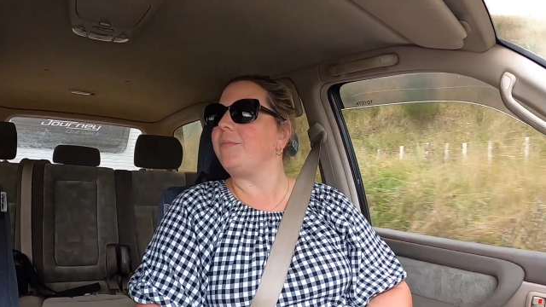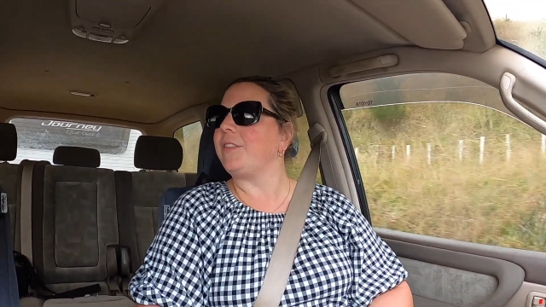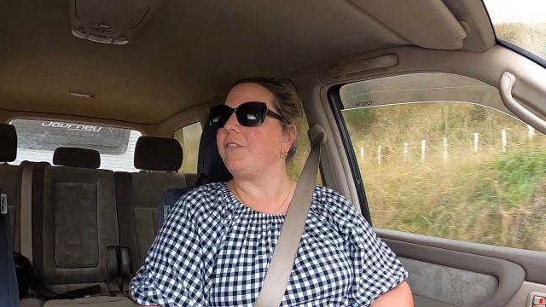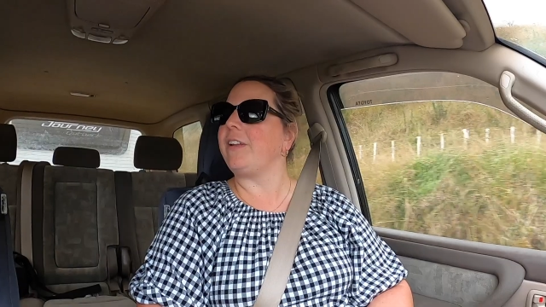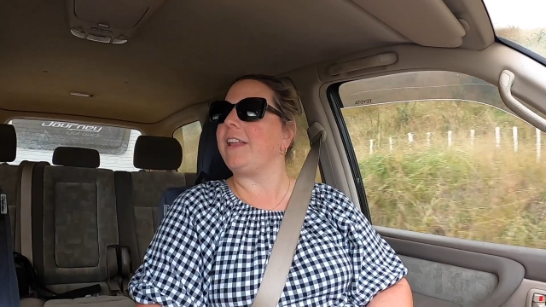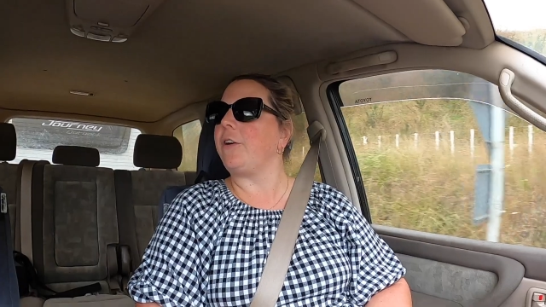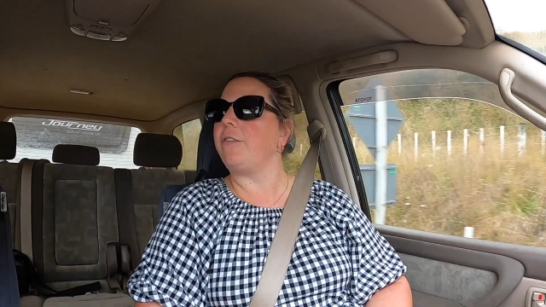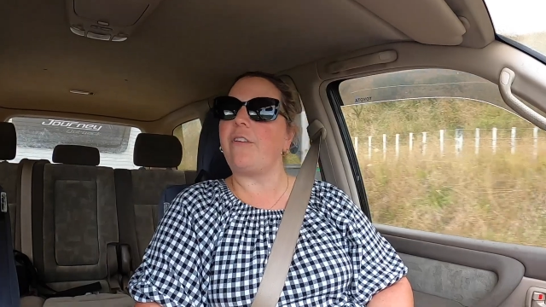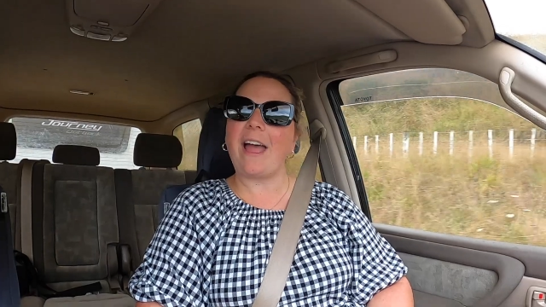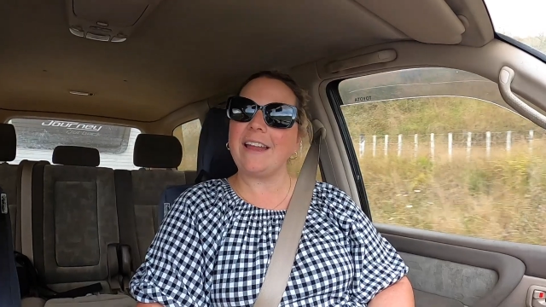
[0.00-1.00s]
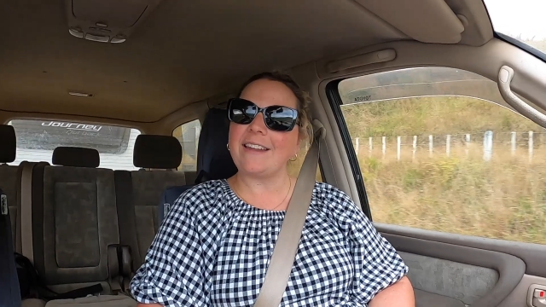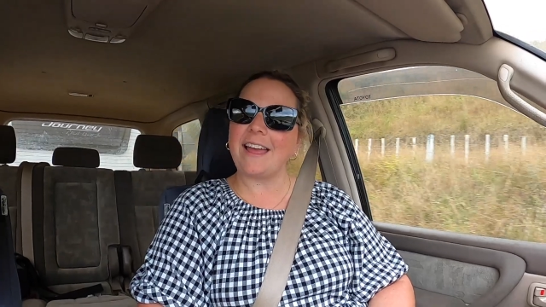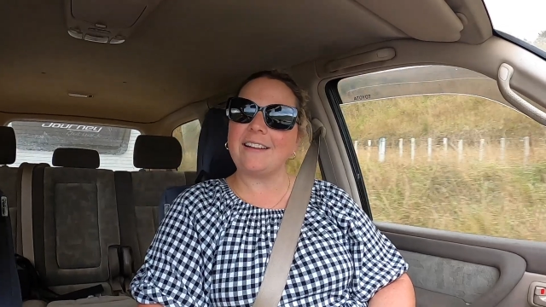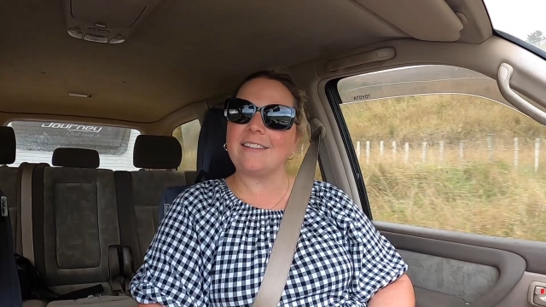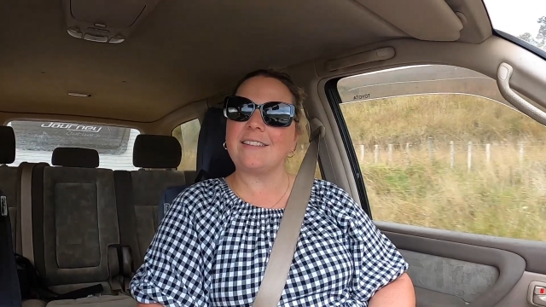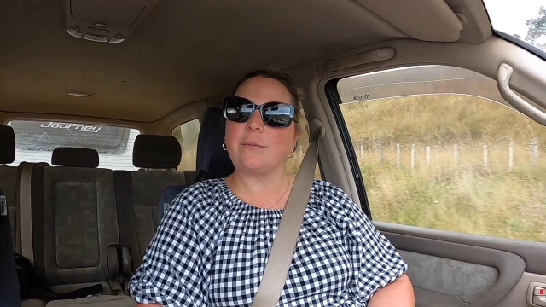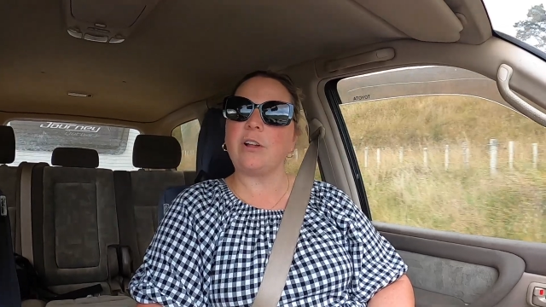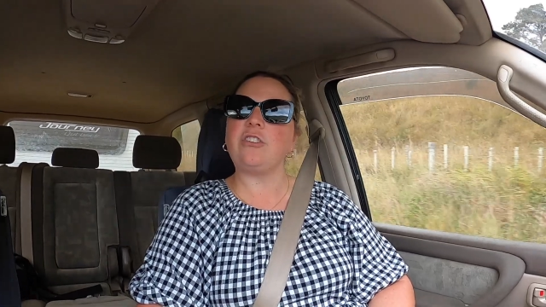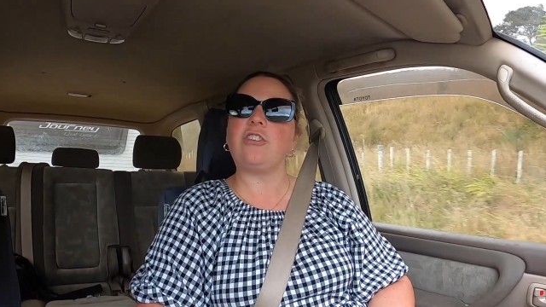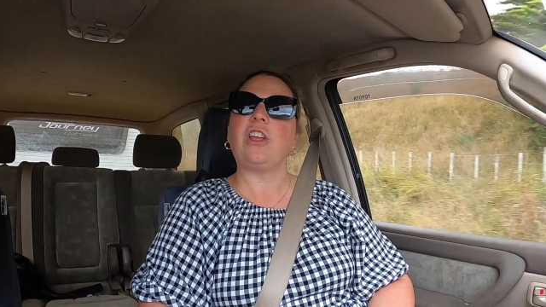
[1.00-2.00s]
The really cool viaducts,
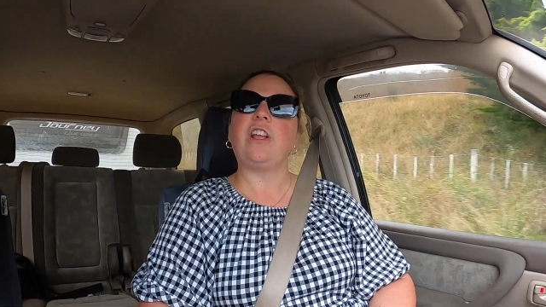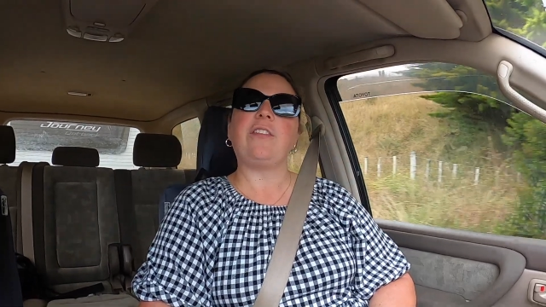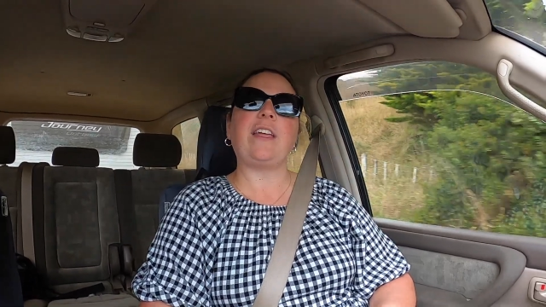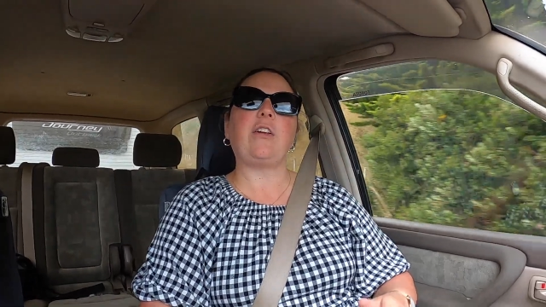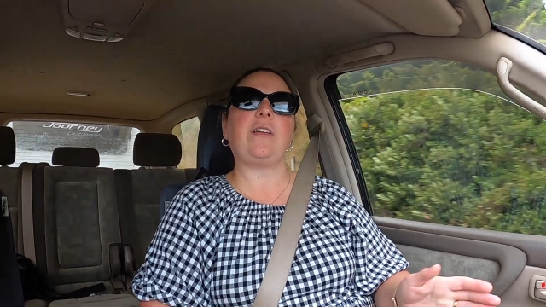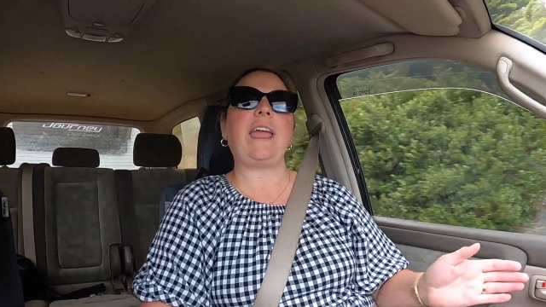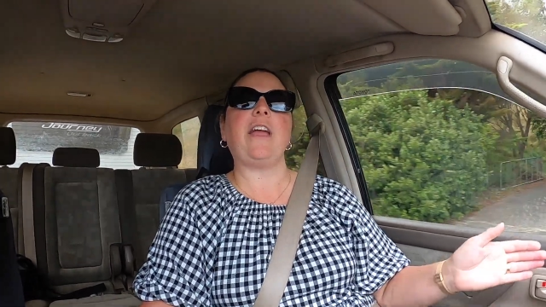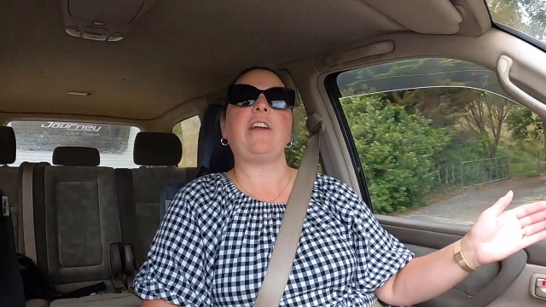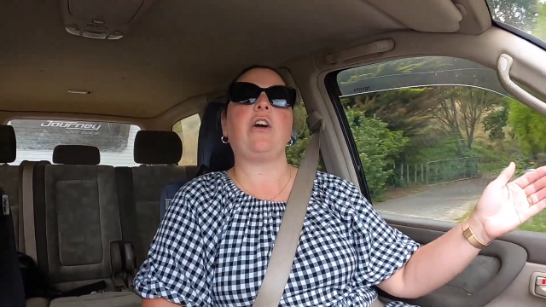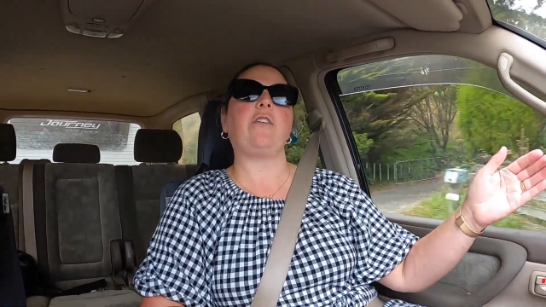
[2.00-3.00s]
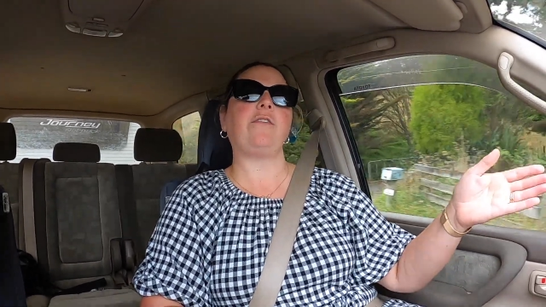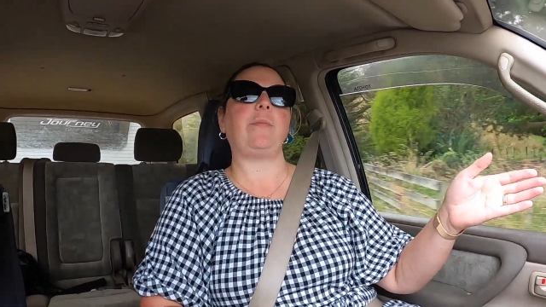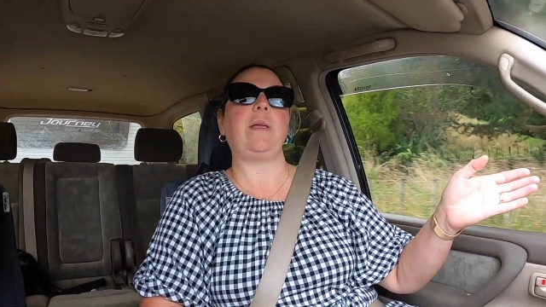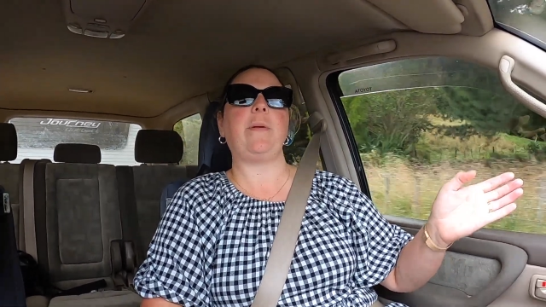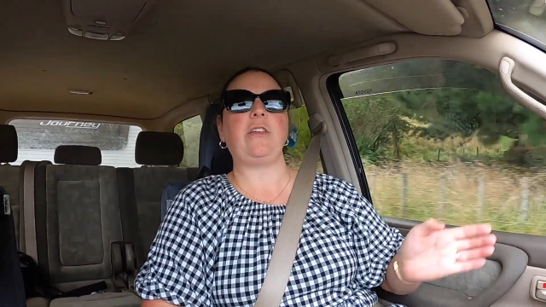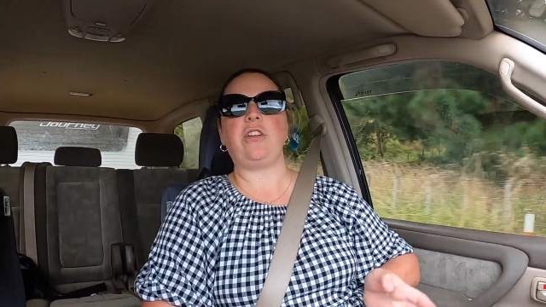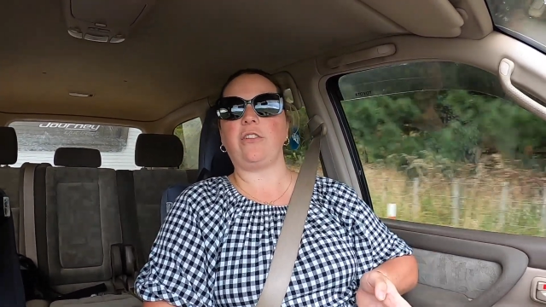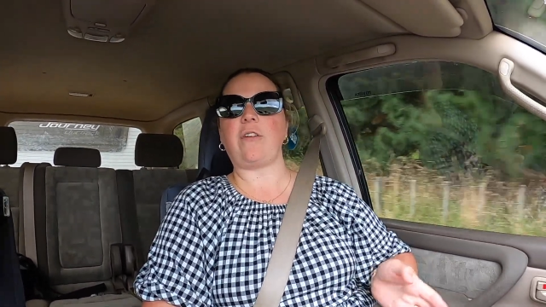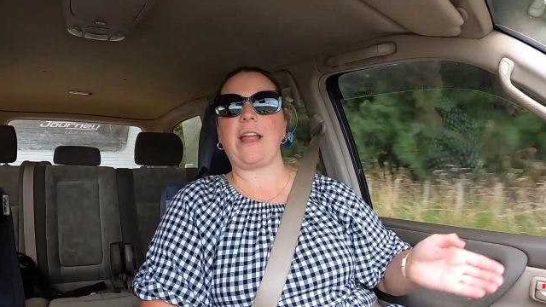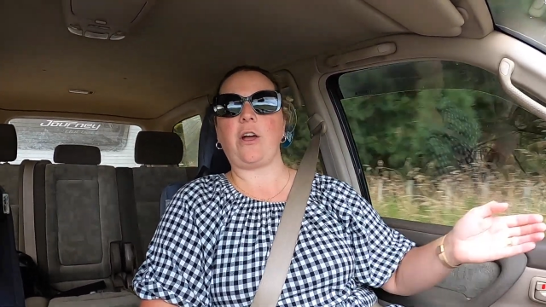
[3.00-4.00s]
which they don't carry on from there, but you
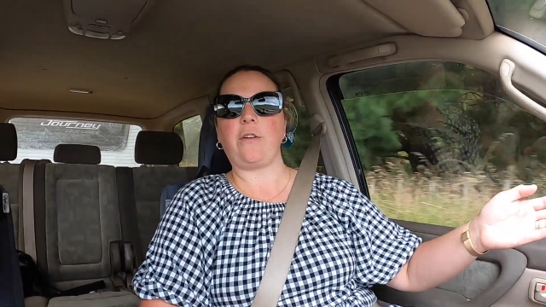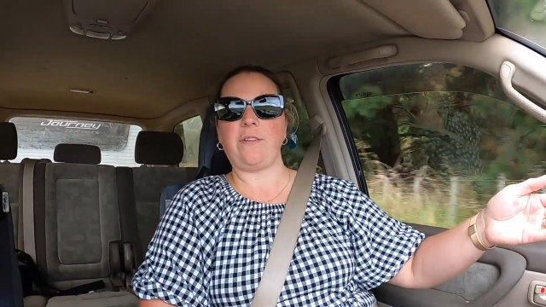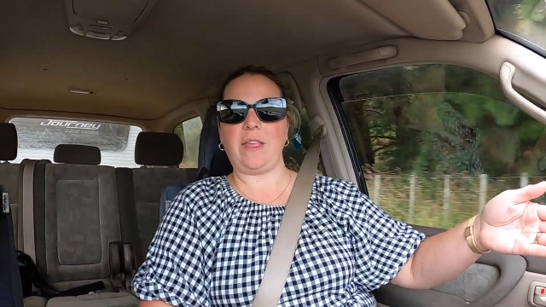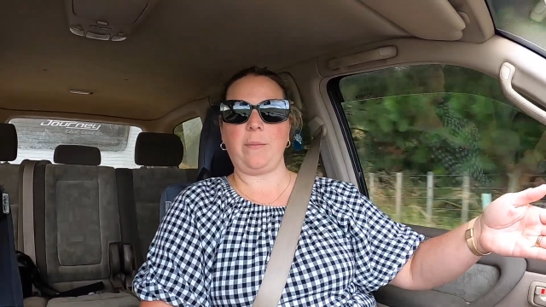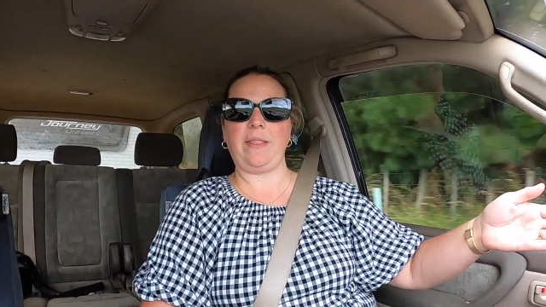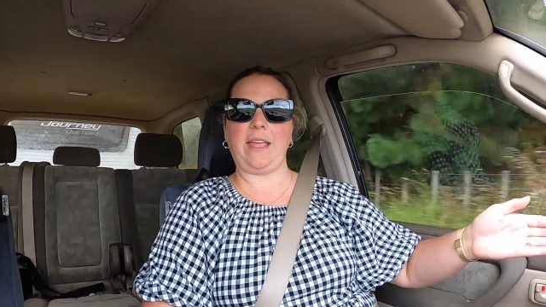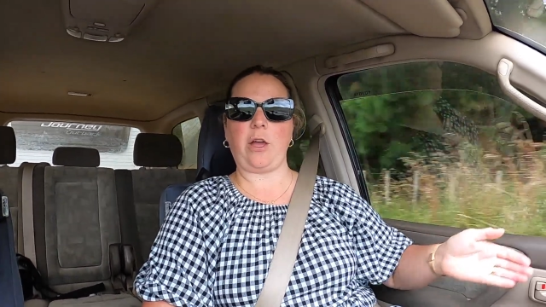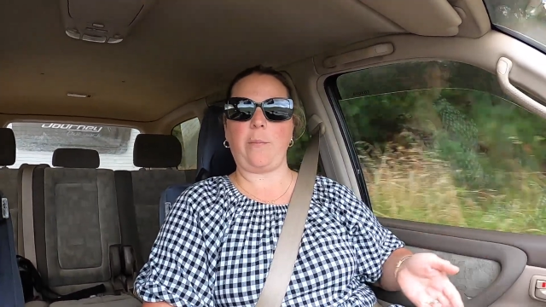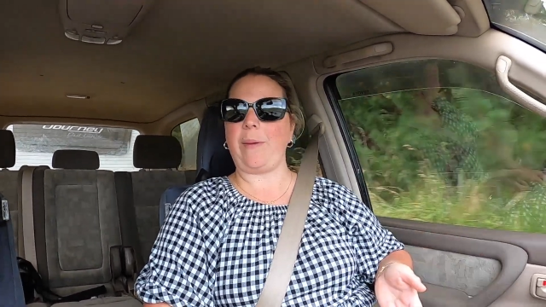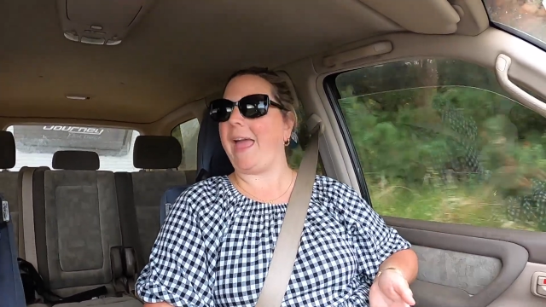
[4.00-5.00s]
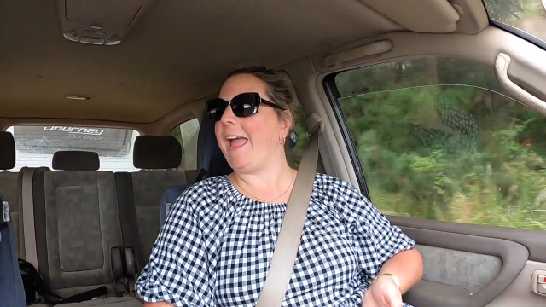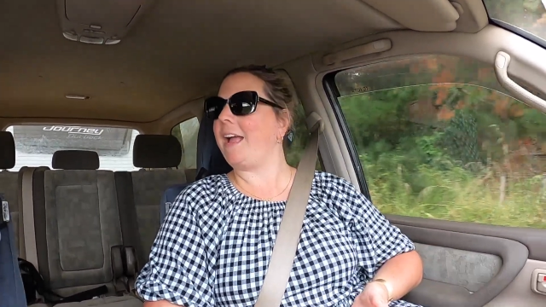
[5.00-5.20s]
can ride over them and then go back,